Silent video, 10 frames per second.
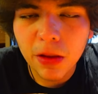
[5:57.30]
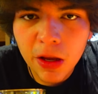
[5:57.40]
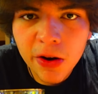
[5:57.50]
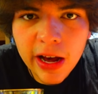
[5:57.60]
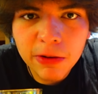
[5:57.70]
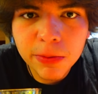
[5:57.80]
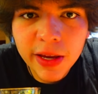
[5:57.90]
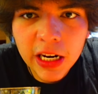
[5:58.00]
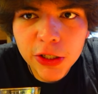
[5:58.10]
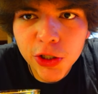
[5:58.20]
You know, I was
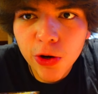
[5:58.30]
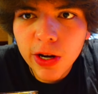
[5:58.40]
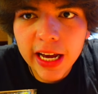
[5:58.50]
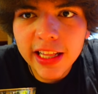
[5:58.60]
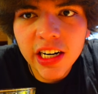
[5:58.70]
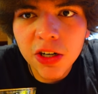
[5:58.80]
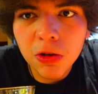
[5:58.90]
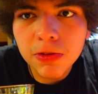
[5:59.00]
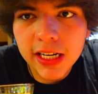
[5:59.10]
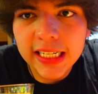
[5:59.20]
making a joke. I didn't know
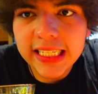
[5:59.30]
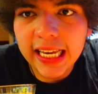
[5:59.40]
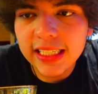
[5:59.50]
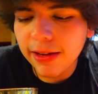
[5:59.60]
it was gonna taste